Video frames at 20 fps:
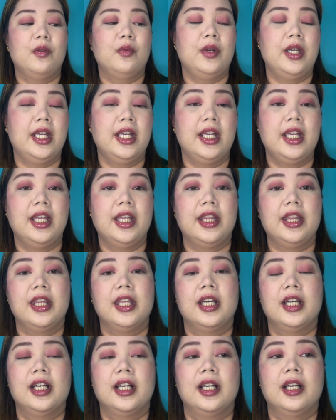with
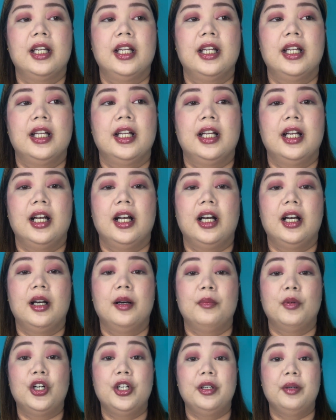
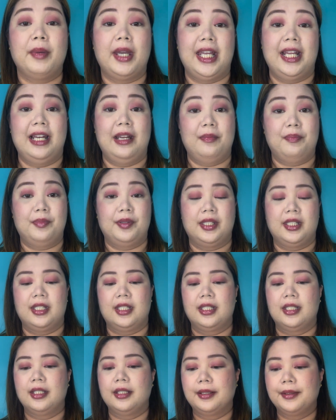on my
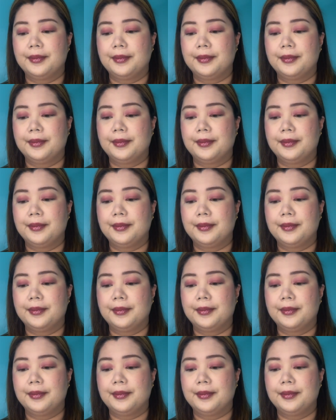lips.